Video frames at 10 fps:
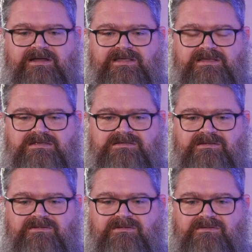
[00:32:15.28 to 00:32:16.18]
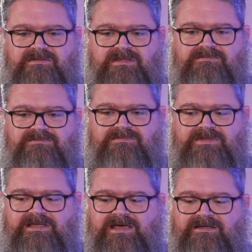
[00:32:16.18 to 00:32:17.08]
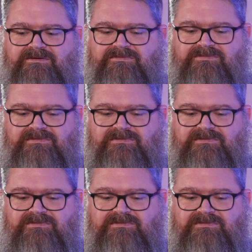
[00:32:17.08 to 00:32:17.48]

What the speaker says: it is that kind of